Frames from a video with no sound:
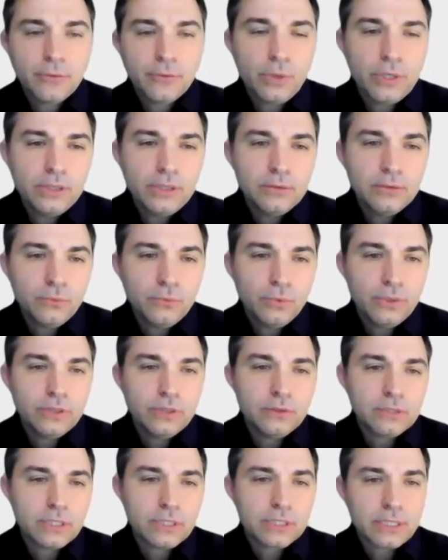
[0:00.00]
we
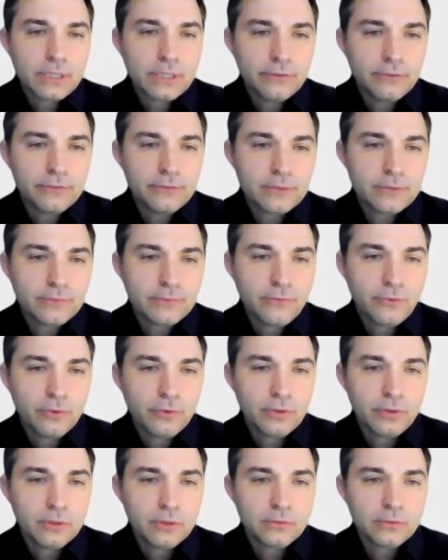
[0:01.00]
use Excel
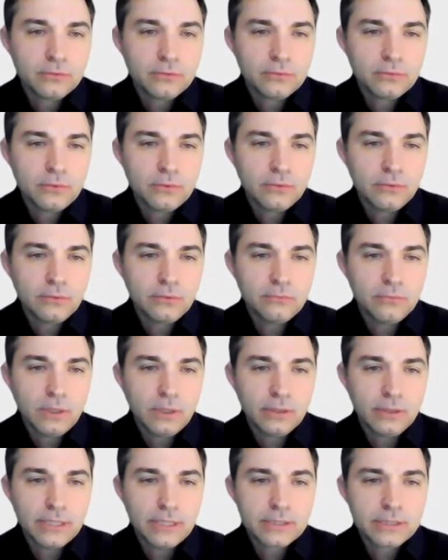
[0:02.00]
for
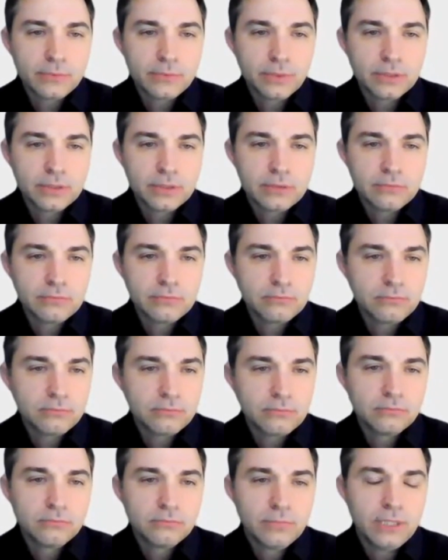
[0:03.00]
our estimates
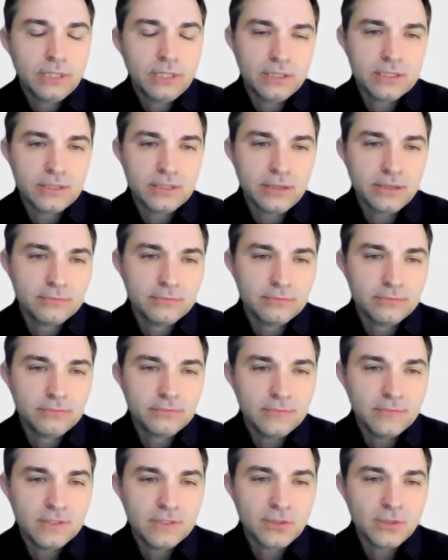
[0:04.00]
because
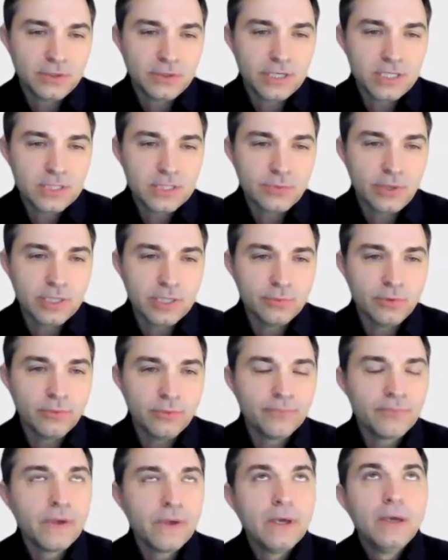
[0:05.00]
it's so
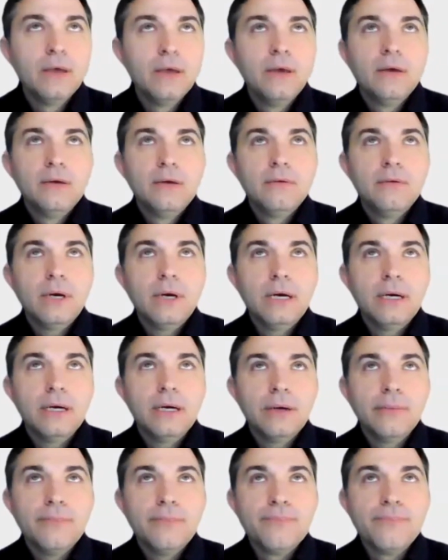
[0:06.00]
customizable.
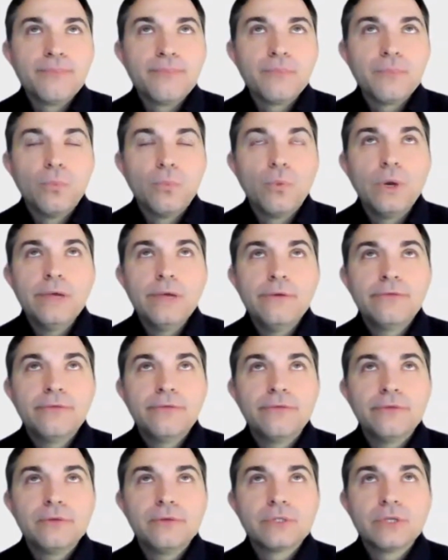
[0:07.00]

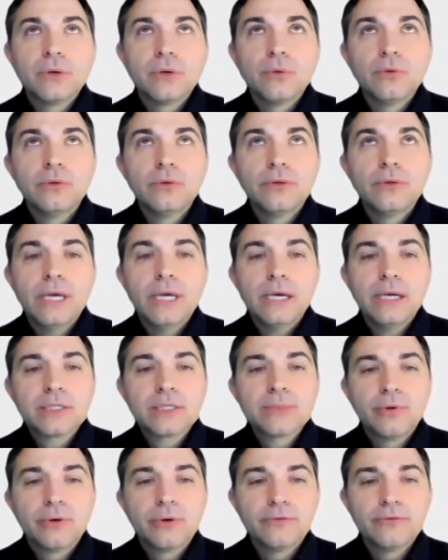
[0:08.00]
So the
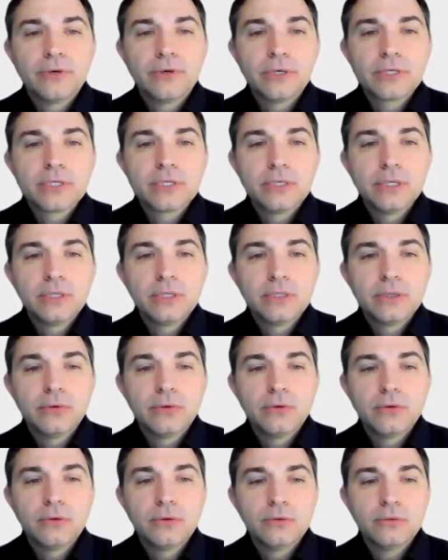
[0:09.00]
export function in
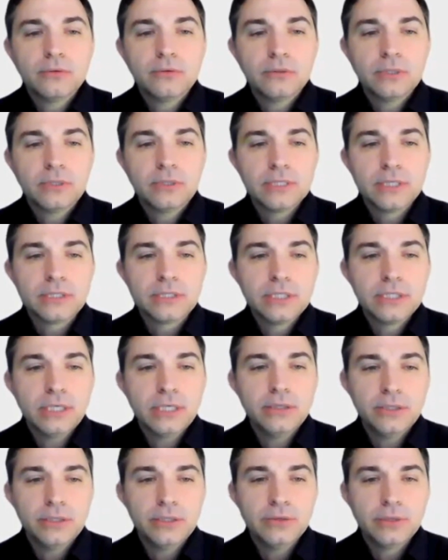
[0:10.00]
Togle is a sheet
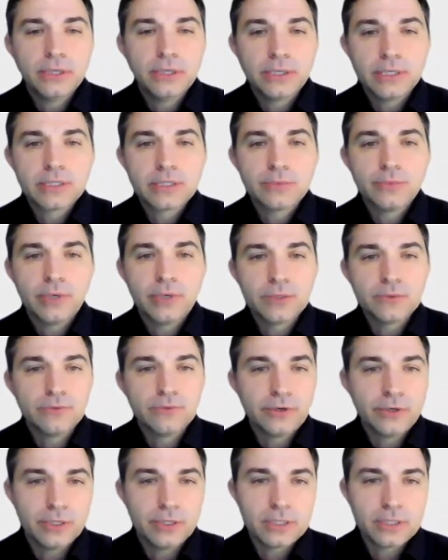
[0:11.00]
that you can customize with
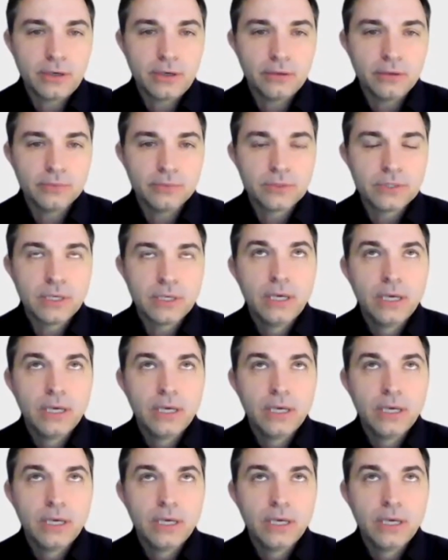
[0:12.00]
various columns.